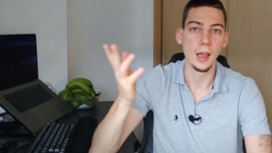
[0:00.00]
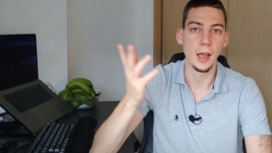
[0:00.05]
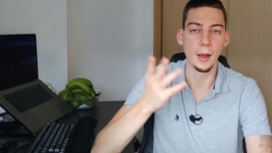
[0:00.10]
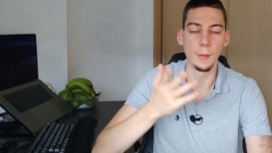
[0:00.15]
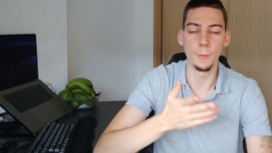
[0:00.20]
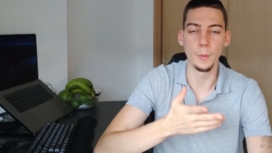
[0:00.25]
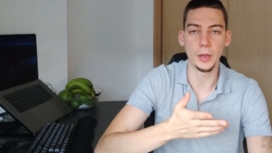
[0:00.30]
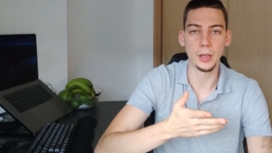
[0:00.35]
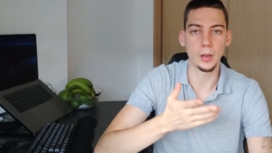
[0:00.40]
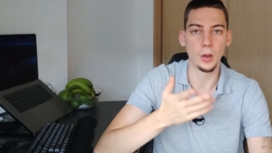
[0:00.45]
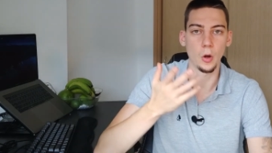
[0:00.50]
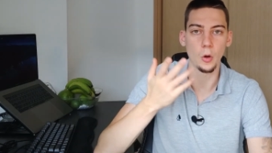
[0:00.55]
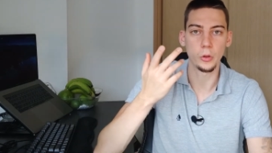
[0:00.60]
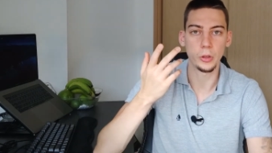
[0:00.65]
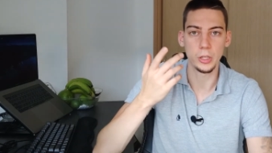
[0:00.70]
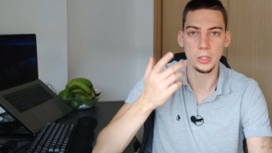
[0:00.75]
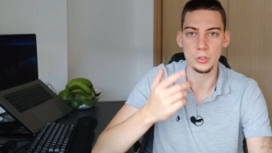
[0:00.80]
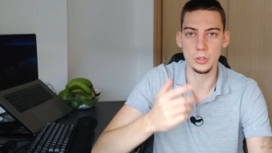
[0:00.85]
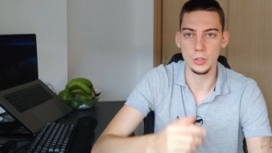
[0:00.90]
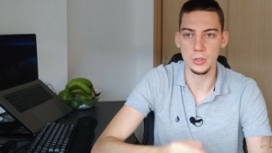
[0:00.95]
And we
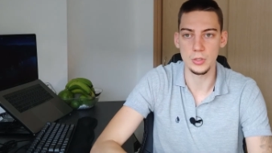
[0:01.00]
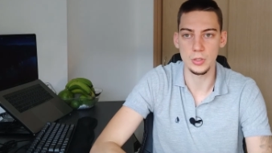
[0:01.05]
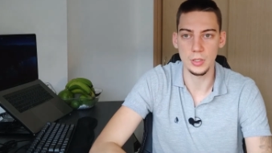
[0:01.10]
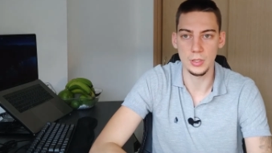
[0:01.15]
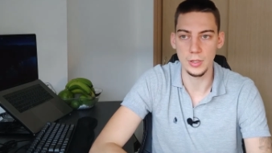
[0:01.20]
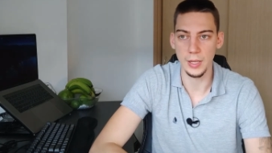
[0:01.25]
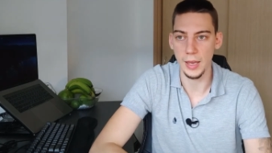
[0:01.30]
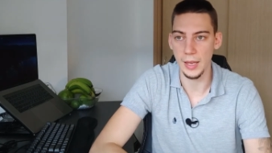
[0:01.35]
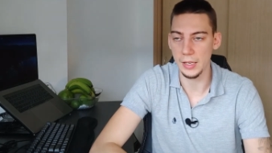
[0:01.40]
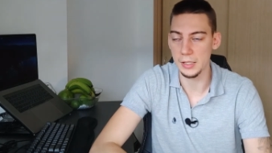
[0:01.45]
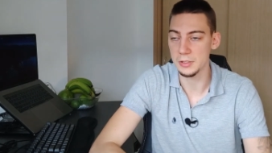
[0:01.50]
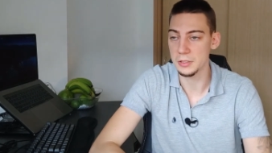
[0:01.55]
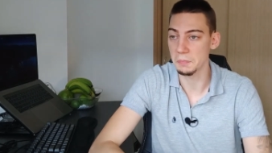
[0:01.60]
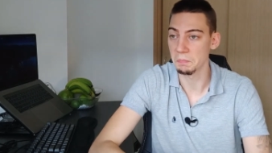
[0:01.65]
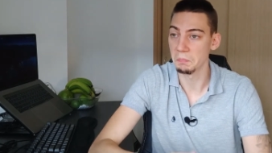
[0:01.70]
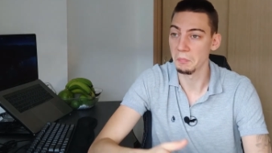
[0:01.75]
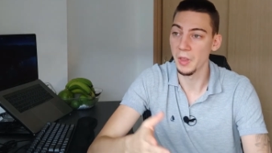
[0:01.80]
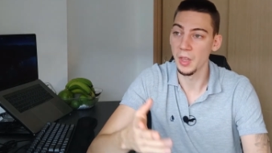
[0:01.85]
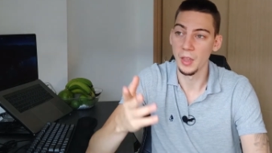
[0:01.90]
code, it just takes